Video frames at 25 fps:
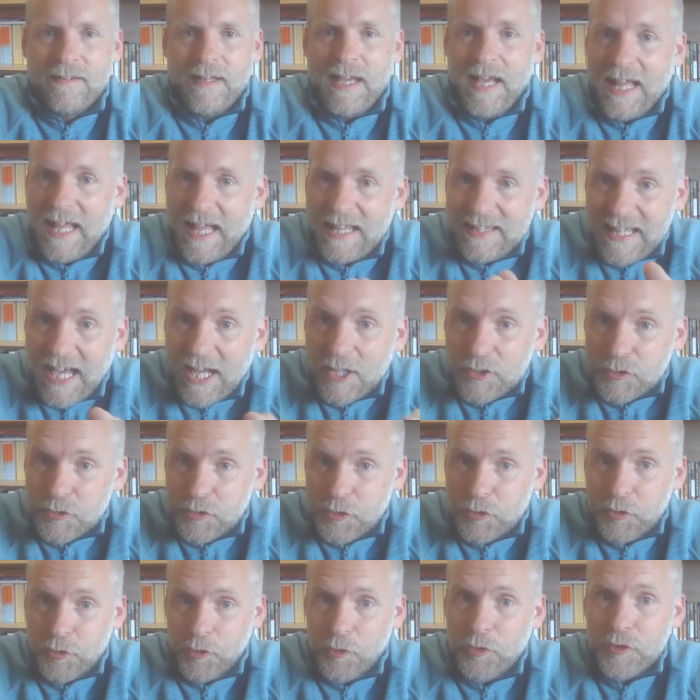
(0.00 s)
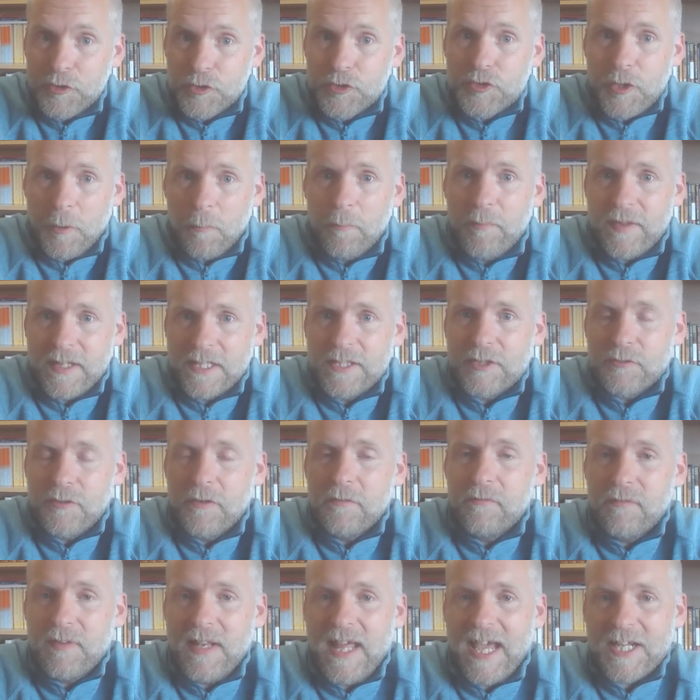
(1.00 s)
And that too is something to
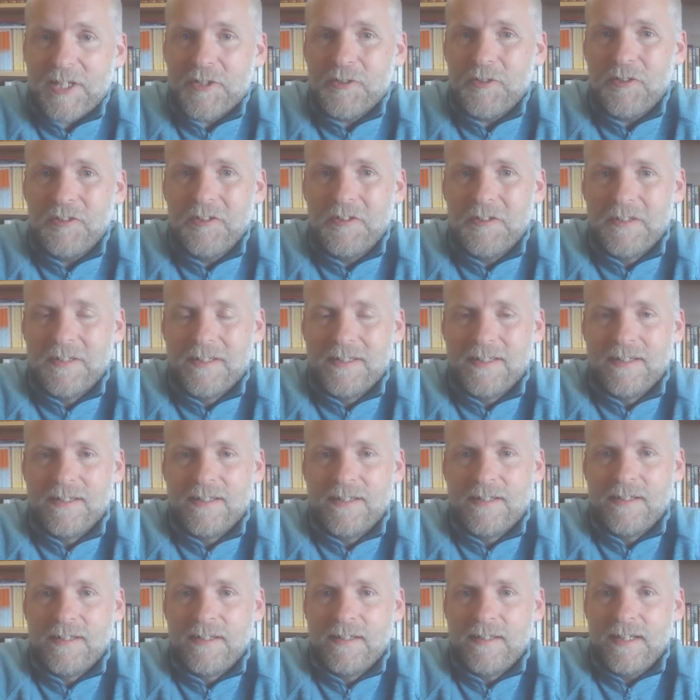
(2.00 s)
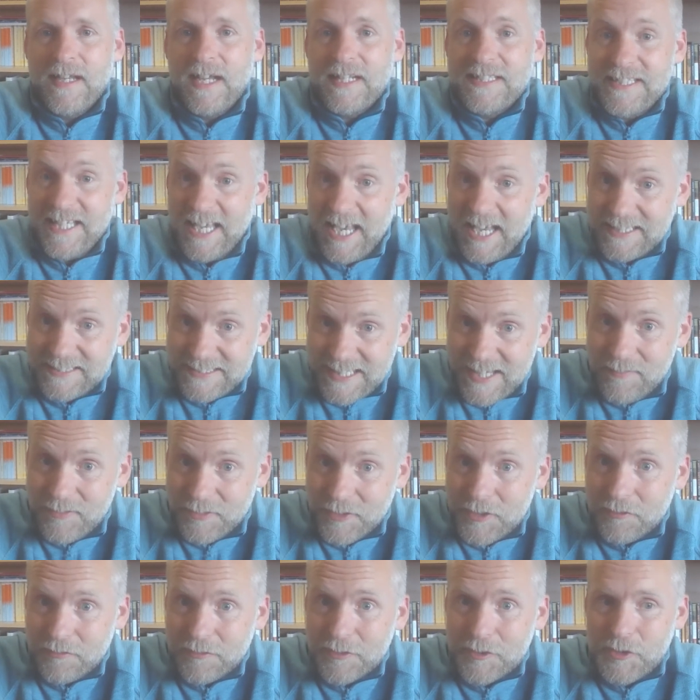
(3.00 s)
reflect on. And yes,
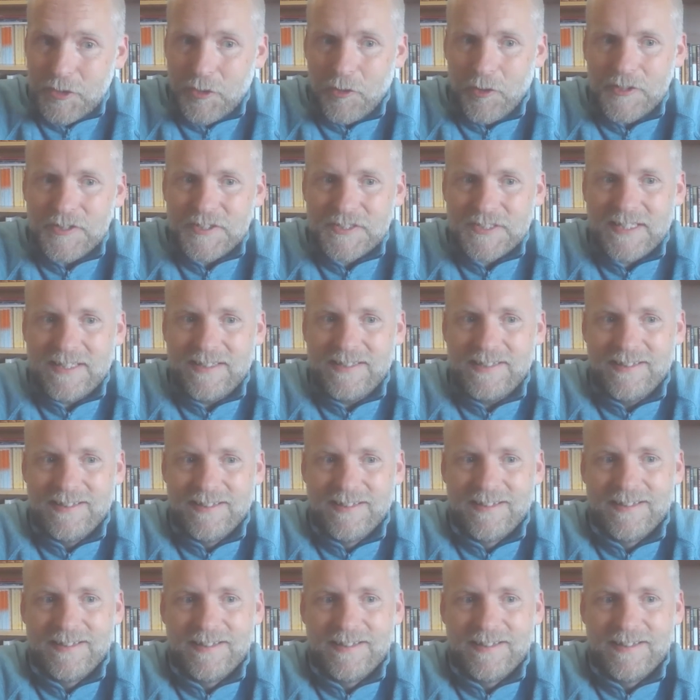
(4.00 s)
even to rejoice in.